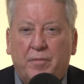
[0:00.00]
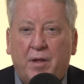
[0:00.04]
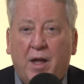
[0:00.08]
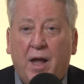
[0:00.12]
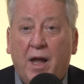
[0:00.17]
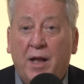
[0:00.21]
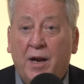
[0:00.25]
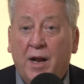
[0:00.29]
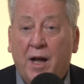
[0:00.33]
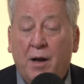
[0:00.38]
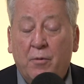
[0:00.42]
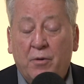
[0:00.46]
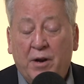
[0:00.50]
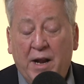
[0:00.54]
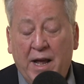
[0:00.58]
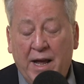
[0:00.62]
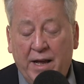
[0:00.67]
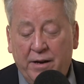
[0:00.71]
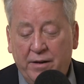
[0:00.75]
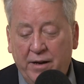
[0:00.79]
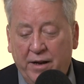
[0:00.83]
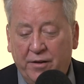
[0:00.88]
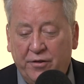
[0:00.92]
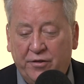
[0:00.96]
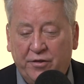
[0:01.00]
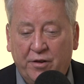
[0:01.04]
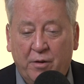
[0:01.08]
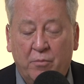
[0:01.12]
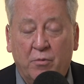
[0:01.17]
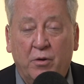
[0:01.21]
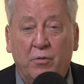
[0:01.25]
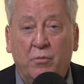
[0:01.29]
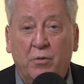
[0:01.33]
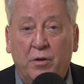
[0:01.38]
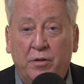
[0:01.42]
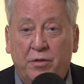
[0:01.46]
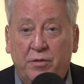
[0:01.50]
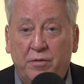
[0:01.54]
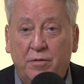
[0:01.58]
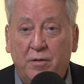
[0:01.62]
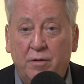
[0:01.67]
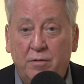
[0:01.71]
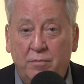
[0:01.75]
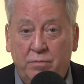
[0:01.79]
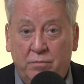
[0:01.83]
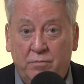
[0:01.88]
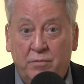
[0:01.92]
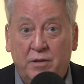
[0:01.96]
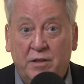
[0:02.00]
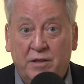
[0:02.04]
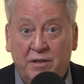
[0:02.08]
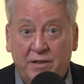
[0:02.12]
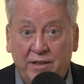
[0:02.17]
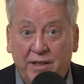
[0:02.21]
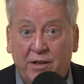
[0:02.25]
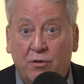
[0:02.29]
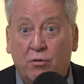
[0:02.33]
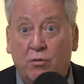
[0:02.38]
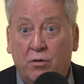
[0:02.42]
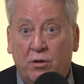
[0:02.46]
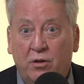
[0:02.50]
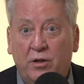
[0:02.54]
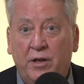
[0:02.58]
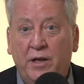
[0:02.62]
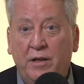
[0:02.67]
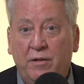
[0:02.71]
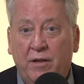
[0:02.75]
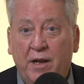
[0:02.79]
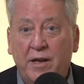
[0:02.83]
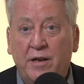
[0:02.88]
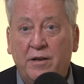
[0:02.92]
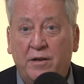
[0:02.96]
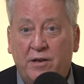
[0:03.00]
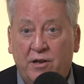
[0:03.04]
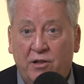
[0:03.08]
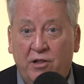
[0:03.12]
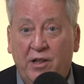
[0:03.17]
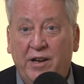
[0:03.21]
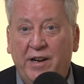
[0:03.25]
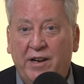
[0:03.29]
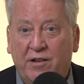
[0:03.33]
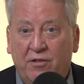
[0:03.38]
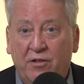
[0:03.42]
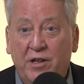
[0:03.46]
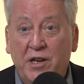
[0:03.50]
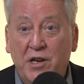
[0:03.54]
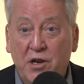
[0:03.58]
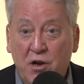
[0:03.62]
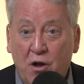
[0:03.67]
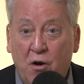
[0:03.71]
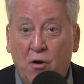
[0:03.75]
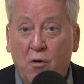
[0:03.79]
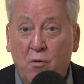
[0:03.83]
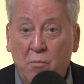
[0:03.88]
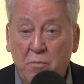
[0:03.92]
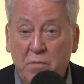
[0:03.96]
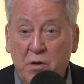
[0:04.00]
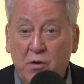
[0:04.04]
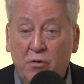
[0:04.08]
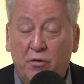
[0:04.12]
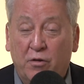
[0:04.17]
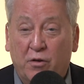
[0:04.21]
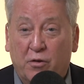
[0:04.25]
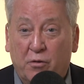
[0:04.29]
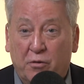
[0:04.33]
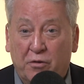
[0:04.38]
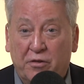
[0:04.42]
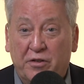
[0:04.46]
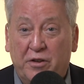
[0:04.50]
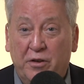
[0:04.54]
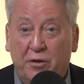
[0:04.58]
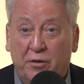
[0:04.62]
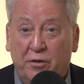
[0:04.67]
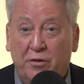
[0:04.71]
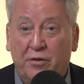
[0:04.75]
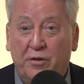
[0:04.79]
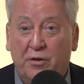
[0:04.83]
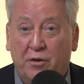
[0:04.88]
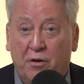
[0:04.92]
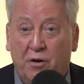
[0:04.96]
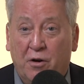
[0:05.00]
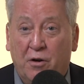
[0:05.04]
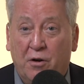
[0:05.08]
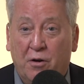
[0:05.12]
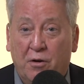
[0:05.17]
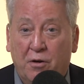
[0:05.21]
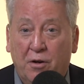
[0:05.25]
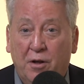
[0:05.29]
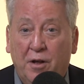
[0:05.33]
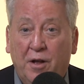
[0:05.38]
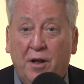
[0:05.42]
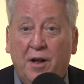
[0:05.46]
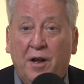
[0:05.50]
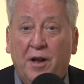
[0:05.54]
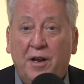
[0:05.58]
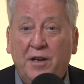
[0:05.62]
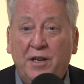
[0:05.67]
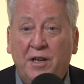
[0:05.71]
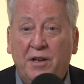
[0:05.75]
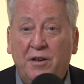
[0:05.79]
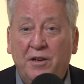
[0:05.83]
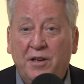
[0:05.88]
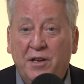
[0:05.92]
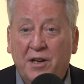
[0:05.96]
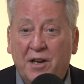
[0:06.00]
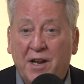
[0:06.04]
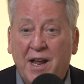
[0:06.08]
And I would add, as someone with literally, like clinically, no musical skills at all, you